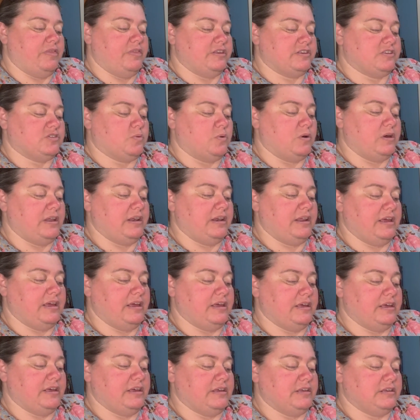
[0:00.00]
this one
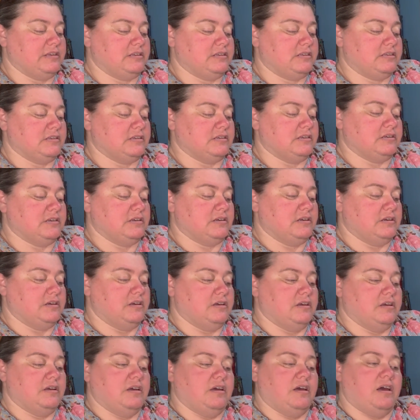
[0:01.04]
is
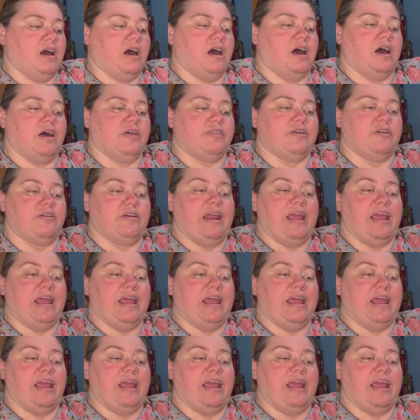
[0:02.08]
their